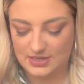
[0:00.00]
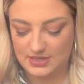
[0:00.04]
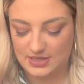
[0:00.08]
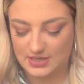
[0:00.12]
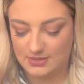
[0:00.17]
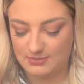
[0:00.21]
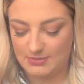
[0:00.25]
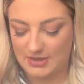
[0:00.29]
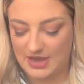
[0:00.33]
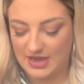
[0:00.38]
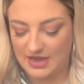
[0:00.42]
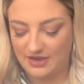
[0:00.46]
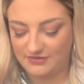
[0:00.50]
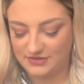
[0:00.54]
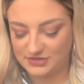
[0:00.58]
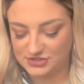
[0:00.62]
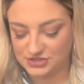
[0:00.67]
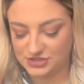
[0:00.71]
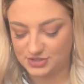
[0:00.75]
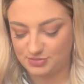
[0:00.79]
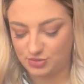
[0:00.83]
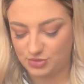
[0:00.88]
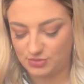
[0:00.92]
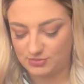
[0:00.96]
Um, I have
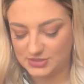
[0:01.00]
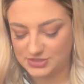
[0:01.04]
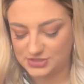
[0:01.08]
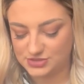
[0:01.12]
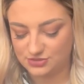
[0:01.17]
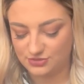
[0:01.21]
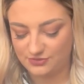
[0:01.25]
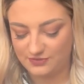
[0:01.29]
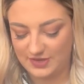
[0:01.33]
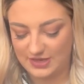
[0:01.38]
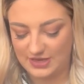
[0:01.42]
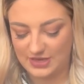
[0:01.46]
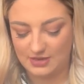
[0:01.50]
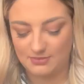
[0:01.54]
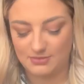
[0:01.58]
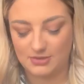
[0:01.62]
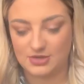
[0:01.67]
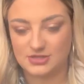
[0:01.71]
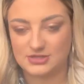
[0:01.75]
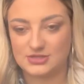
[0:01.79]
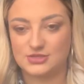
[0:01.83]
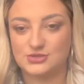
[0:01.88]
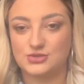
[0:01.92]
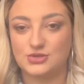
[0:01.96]
actually put my stuff in it
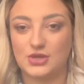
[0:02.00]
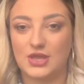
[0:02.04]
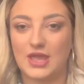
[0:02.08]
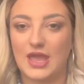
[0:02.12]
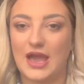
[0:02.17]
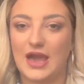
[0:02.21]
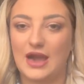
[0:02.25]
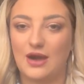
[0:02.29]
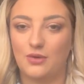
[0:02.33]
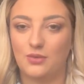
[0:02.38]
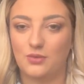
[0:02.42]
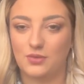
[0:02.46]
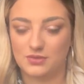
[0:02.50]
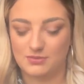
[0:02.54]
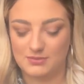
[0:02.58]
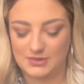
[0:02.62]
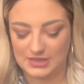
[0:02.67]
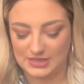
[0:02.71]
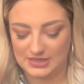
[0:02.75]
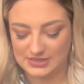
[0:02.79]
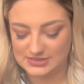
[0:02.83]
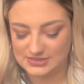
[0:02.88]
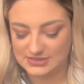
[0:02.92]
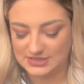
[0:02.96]
because I took it out with me
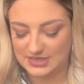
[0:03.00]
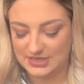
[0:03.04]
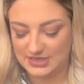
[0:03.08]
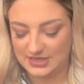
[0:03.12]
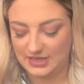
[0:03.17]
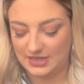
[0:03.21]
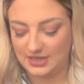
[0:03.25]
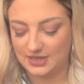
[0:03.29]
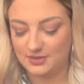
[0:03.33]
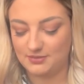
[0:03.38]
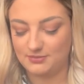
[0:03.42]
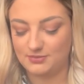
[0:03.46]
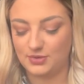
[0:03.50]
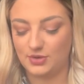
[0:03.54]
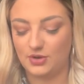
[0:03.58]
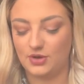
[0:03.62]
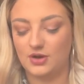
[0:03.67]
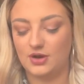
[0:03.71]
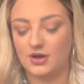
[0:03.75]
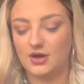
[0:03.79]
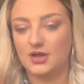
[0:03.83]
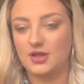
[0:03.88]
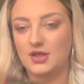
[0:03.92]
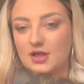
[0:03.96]
last night,
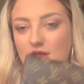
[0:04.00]
but